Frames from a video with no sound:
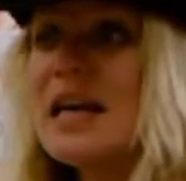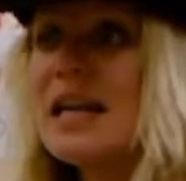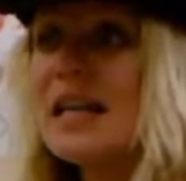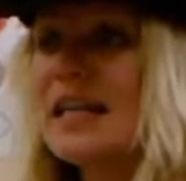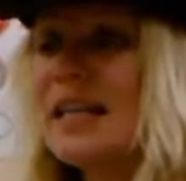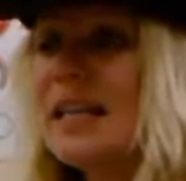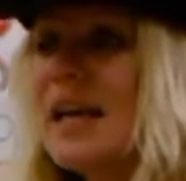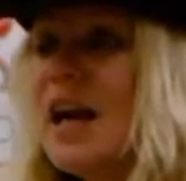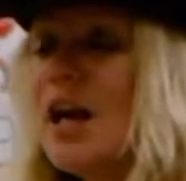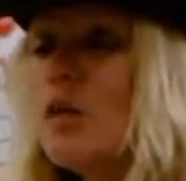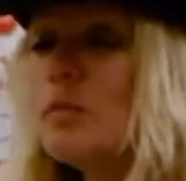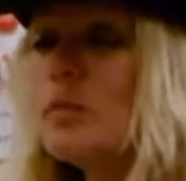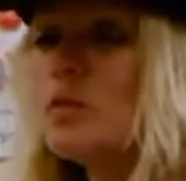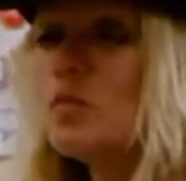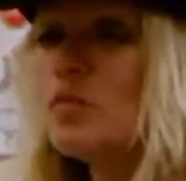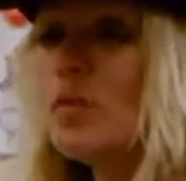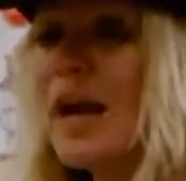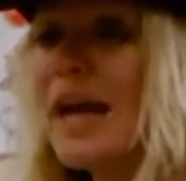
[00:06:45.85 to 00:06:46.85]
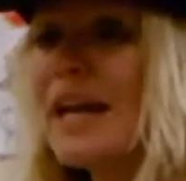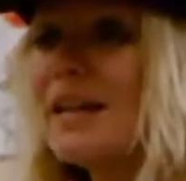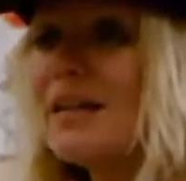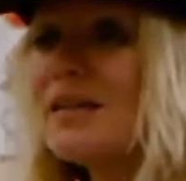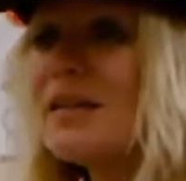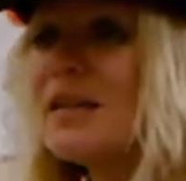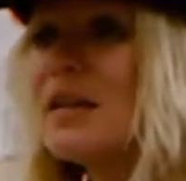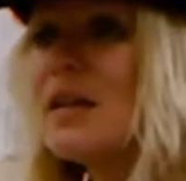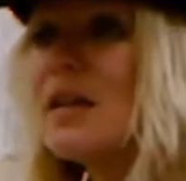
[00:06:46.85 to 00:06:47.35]
He helped
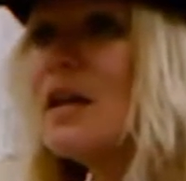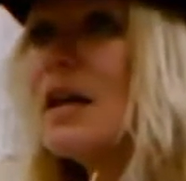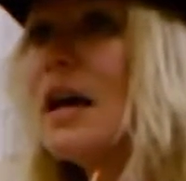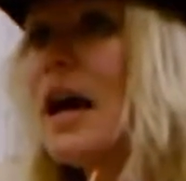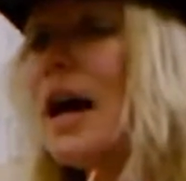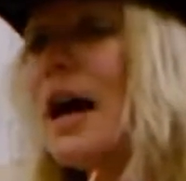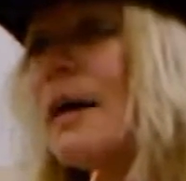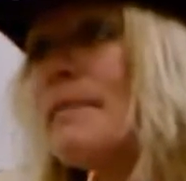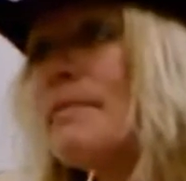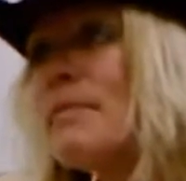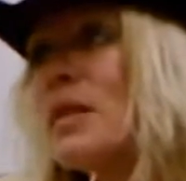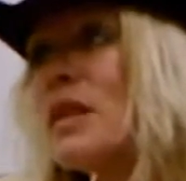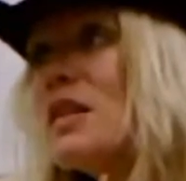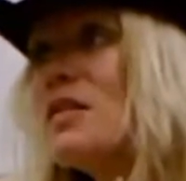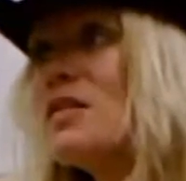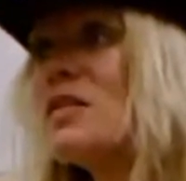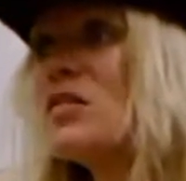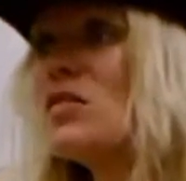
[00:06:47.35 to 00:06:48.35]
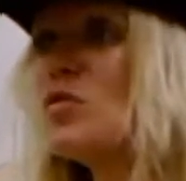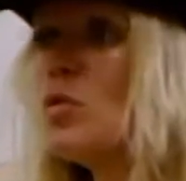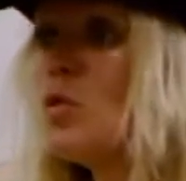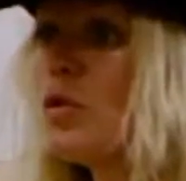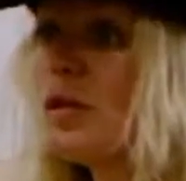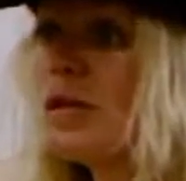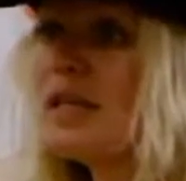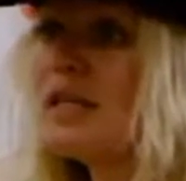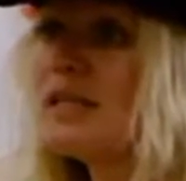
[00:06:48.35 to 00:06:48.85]
write the
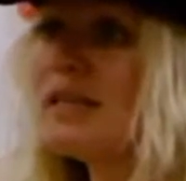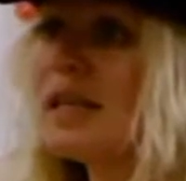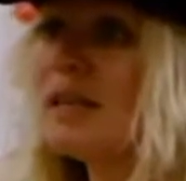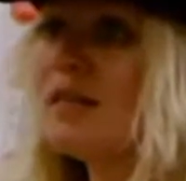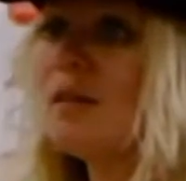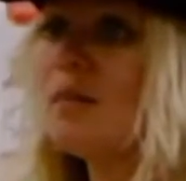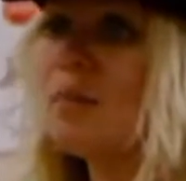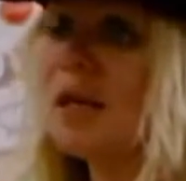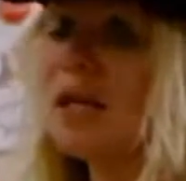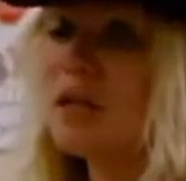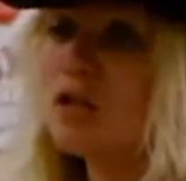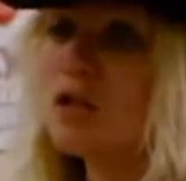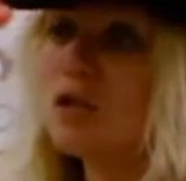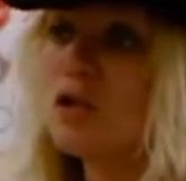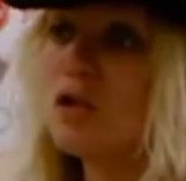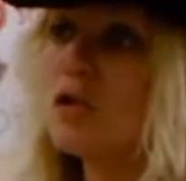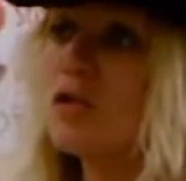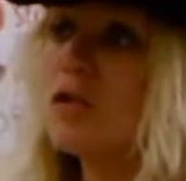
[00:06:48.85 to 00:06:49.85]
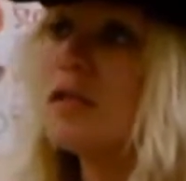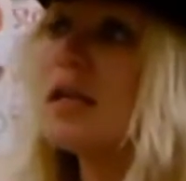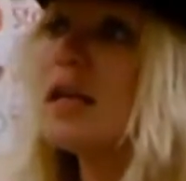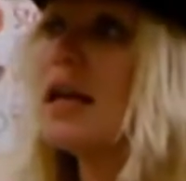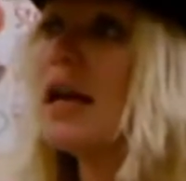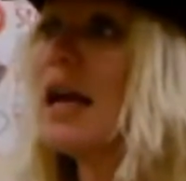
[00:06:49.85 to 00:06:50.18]
stories and the pictures